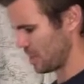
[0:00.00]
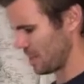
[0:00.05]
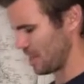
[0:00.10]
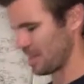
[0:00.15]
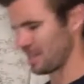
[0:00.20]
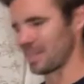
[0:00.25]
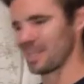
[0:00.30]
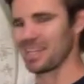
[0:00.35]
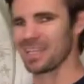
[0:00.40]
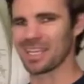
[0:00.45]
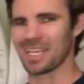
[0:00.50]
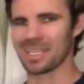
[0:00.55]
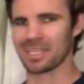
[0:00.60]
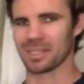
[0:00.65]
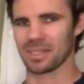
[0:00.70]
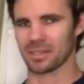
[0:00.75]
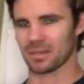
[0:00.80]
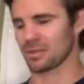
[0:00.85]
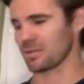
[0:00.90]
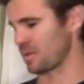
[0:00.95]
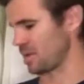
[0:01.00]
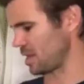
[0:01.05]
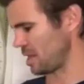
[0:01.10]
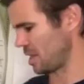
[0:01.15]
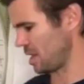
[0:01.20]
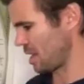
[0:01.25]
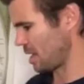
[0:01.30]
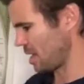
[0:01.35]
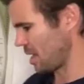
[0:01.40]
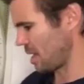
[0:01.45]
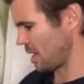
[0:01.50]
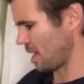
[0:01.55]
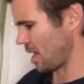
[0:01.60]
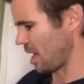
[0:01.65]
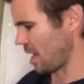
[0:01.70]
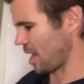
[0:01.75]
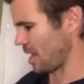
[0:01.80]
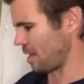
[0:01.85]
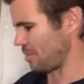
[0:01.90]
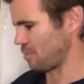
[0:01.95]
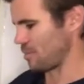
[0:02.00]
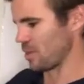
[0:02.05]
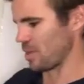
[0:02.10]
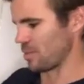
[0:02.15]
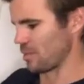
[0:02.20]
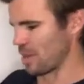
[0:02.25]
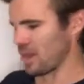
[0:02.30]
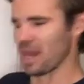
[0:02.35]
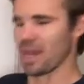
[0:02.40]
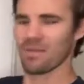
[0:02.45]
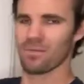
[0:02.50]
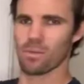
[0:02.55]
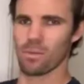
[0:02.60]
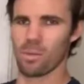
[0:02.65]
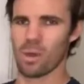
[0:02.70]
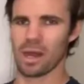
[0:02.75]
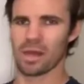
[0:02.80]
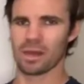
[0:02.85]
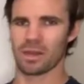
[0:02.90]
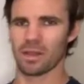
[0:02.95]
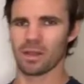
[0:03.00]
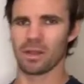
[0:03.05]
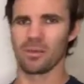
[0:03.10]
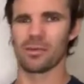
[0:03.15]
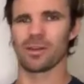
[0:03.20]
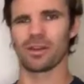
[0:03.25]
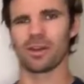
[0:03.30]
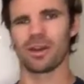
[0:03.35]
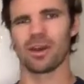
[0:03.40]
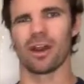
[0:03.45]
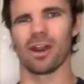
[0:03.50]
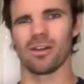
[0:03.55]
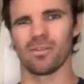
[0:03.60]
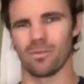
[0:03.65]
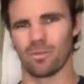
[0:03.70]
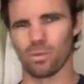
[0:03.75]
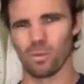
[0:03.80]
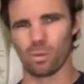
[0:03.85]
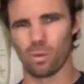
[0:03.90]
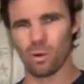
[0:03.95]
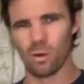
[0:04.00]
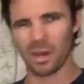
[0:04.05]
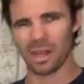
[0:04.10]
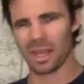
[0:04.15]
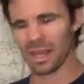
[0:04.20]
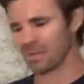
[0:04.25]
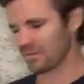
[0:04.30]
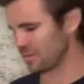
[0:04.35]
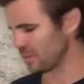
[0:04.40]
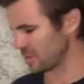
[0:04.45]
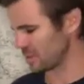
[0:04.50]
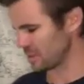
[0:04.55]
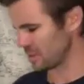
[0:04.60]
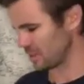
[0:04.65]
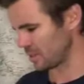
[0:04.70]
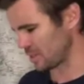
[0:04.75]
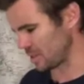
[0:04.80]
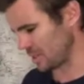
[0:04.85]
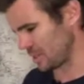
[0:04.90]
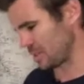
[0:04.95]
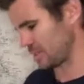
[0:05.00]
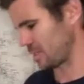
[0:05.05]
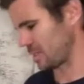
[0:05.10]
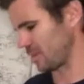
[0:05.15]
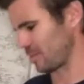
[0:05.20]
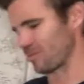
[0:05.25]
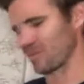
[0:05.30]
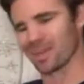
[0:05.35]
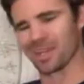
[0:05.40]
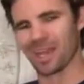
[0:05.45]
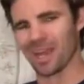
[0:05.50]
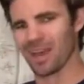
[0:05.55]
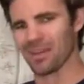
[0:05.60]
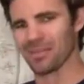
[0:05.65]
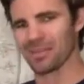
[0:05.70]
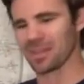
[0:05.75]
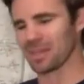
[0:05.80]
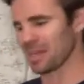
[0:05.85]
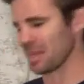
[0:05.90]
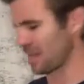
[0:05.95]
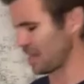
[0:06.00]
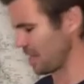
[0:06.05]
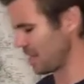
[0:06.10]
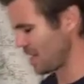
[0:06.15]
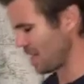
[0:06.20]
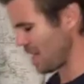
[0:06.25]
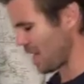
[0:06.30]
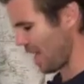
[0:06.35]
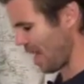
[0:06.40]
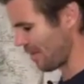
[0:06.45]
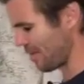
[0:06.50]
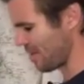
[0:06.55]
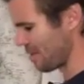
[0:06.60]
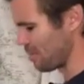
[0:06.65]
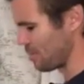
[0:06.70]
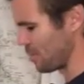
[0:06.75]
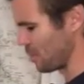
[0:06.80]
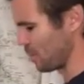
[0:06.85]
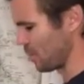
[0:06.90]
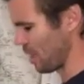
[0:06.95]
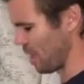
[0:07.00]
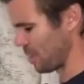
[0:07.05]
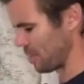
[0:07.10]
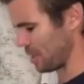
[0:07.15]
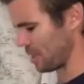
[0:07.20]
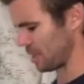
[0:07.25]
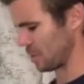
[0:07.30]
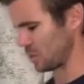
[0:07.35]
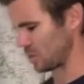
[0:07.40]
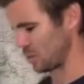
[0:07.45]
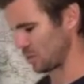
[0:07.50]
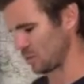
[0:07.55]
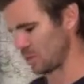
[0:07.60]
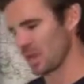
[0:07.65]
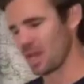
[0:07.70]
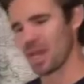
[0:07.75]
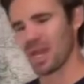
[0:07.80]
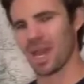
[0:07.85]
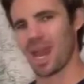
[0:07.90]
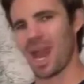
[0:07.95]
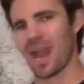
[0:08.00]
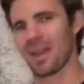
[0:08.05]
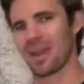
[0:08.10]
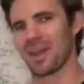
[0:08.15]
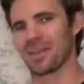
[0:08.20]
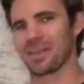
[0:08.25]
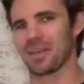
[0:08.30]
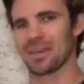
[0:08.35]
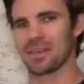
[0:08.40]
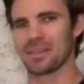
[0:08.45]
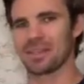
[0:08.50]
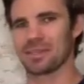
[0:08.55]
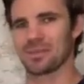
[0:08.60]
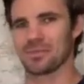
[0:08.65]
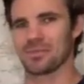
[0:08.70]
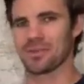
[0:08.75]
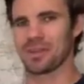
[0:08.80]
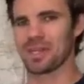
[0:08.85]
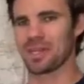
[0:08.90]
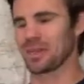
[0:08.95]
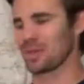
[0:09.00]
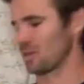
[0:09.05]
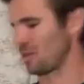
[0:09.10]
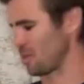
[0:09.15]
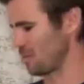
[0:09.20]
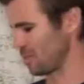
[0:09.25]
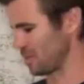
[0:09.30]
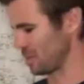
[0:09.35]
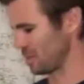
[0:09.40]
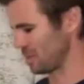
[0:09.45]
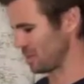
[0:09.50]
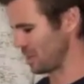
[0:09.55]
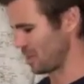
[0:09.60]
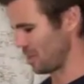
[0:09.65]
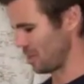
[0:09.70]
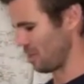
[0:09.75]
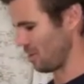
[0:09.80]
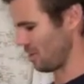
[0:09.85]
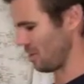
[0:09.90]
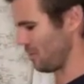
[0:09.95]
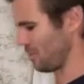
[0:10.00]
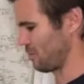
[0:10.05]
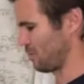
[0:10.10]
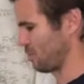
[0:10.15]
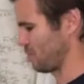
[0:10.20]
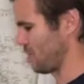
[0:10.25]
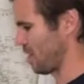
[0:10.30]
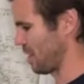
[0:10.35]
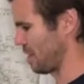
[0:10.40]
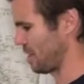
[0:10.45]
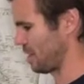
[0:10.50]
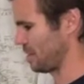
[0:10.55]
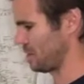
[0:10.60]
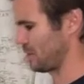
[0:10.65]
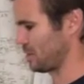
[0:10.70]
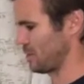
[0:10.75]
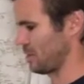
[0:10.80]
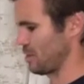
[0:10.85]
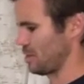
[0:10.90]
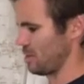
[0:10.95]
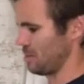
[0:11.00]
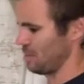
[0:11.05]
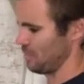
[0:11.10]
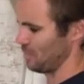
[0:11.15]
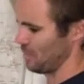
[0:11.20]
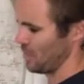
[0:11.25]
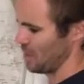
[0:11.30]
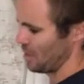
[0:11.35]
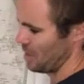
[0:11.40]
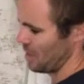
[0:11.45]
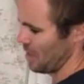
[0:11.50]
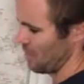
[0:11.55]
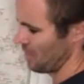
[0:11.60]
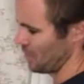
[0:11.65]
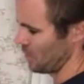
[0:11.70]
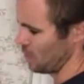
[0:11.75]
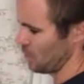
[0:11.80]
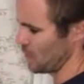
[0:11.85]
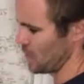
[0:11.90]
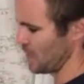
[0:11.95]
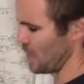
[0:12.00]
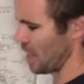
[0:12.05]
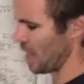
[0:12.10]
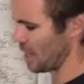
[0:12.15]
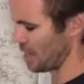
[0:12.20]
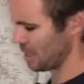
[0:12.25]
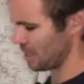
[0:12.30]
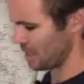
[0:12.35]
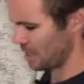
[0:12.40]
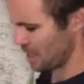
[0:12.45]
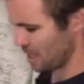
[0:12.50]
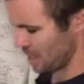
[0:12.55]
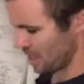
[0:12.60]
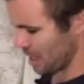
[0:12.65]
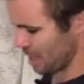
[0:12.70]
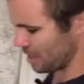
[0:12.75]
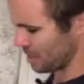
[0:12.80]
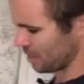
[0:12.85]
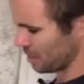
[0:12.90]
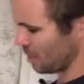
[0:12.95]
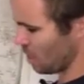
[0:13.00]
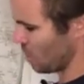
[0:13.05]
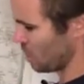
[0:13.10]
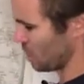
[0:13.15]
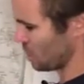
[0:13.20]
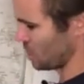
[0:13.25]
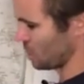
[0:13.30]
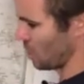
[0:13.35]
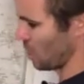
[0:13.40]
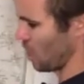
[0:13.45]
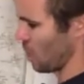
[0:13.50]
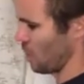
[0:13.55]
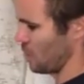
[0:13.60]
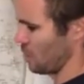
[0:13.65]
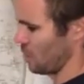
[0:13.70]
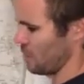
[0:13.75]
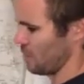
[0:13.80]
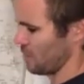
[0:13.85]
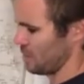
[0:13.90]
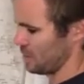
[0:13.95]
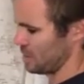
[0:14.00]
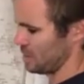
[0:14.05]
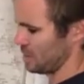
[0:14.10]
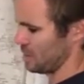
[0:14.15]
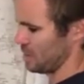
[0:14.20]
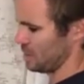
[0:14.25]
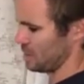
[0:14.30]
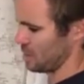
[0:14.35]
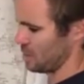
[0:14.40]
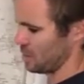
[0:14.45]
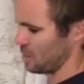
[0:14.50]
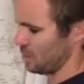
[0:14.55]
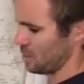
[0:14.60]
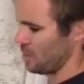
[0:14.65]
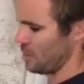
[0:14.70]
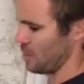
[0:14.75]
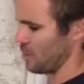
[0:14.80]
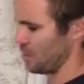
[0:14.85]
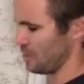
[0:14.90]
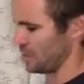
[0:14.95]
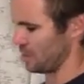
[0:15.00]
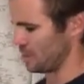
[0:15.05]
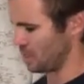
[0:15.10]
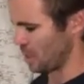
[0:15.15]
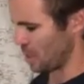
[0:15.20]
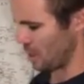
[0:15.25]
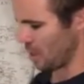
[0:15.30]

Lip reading: and then you get to 3, and you might have 1 kilometer of walk effort, so just to recover there, and then build up into another 3 kilometers of running. So if you're looking at it, it's a longer total. You've got 6 kilometers